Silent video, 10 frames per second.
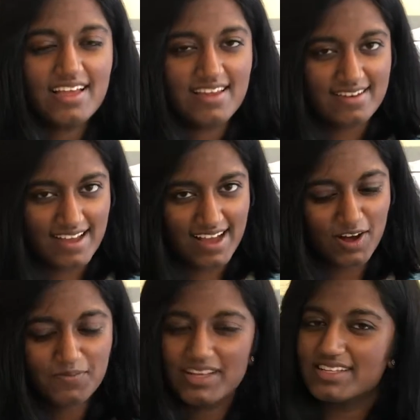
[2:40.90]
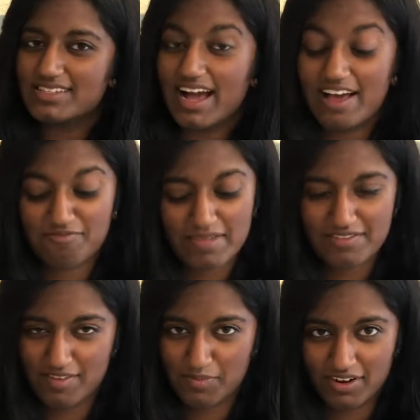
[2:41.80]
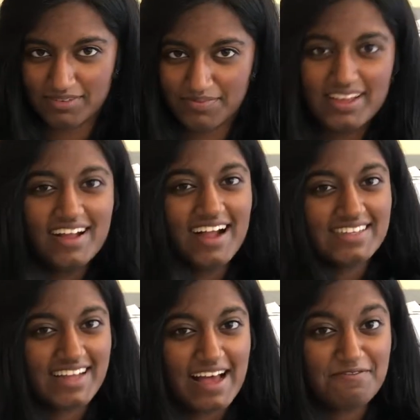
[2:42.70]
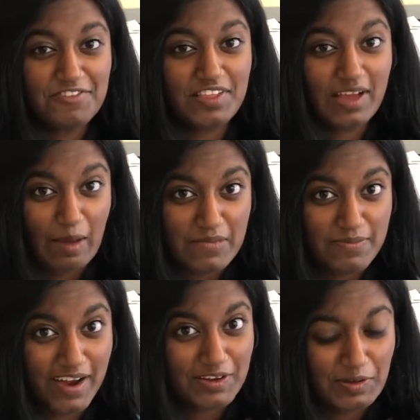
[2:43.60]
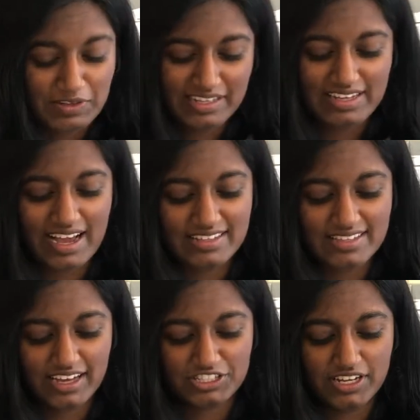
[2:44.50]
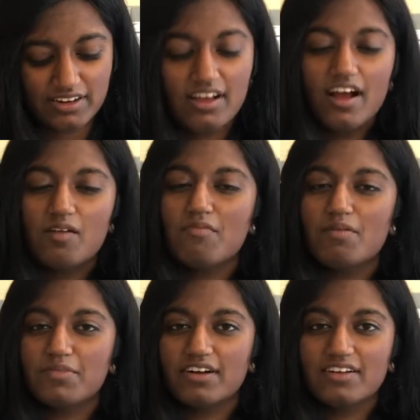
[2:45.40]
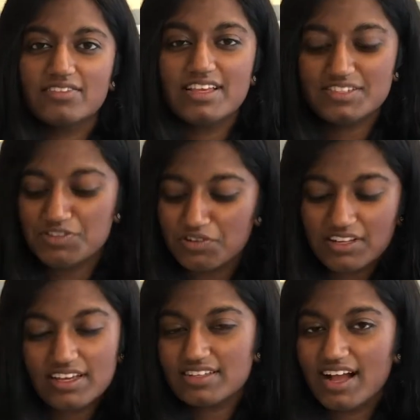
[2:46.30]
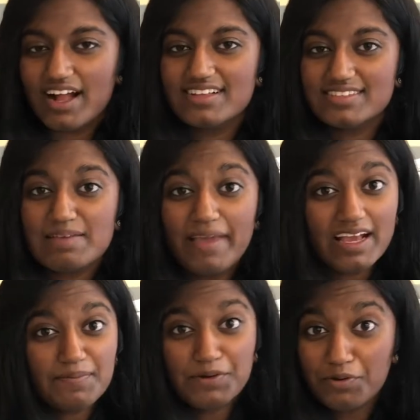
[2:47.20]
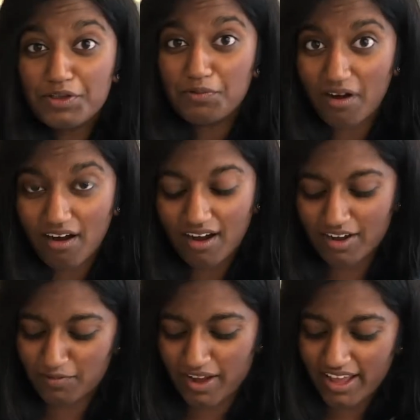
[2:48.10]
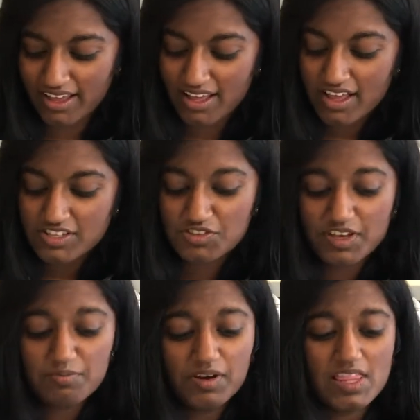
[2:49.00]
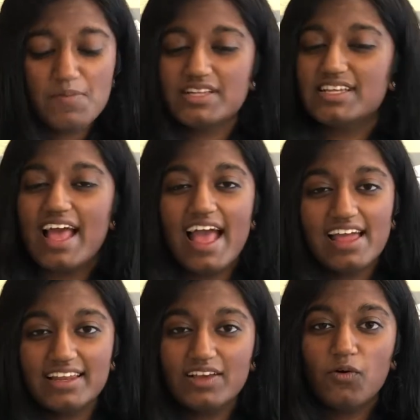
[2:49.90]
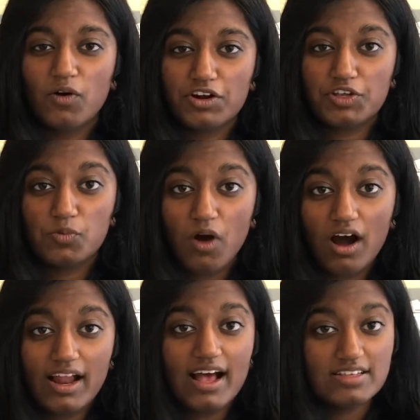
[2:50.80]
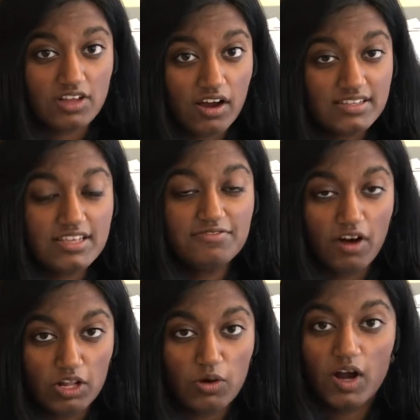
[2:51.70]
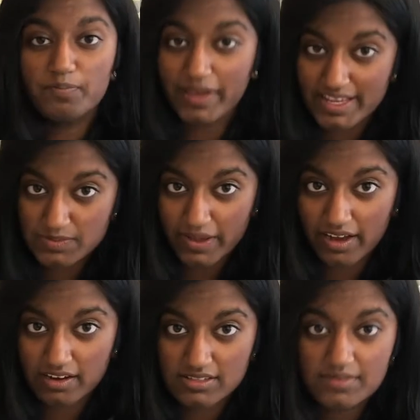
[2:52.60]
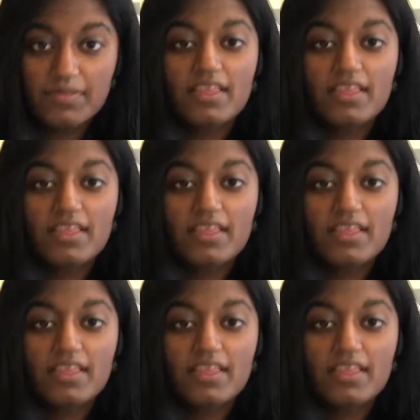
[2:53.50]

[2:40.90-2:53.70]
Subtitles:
Now, it's time for my favorite part. It's time for the gummy bear nucleotide section. Remember, these nucleotides, they make up who you are, right? So you can put them into any order you want as long as they follow our base pairs.